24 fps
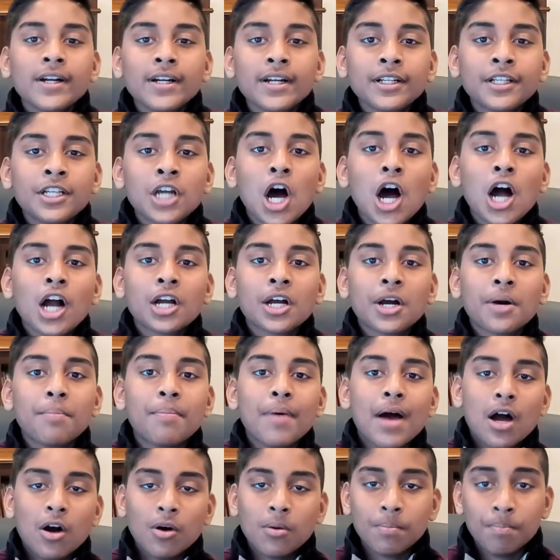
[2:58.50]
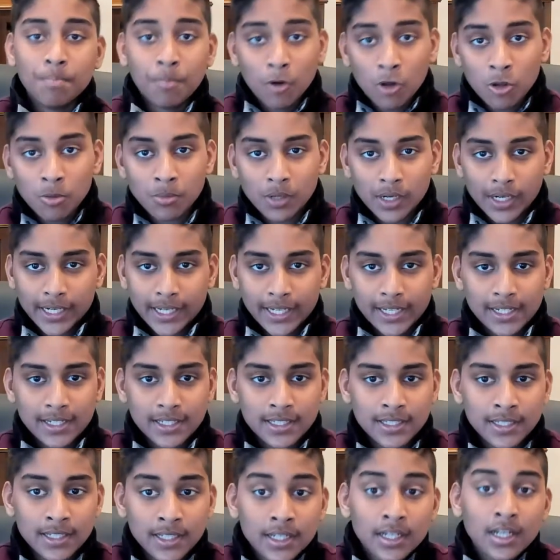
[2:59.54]
going to talk about bull
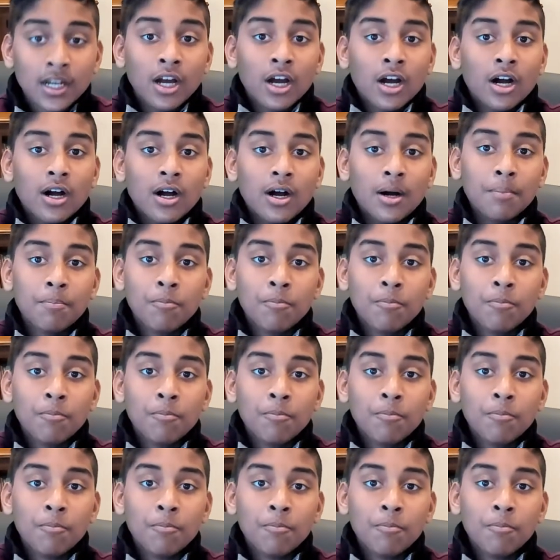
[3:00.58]
markets. A